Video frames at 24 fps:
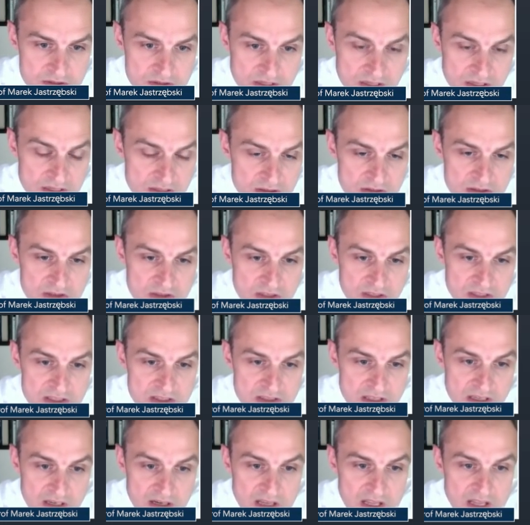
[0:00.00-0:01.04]
the industry
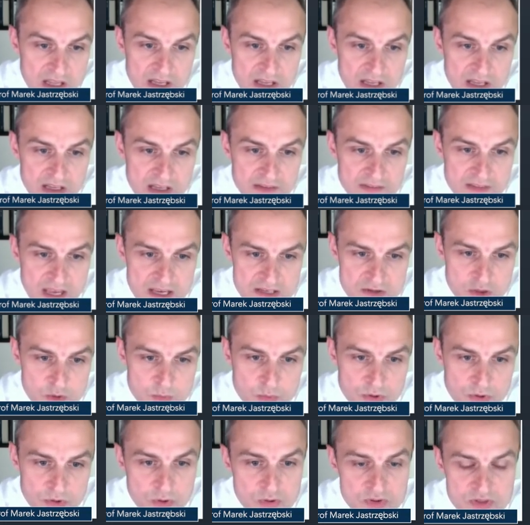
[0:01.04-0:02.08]
still does not
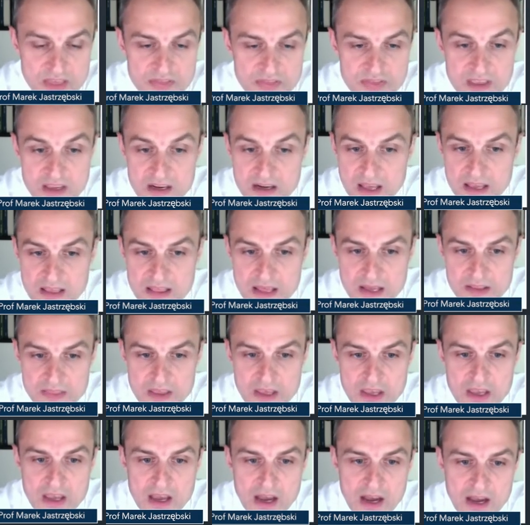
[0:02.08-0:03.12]
produce a thing like that.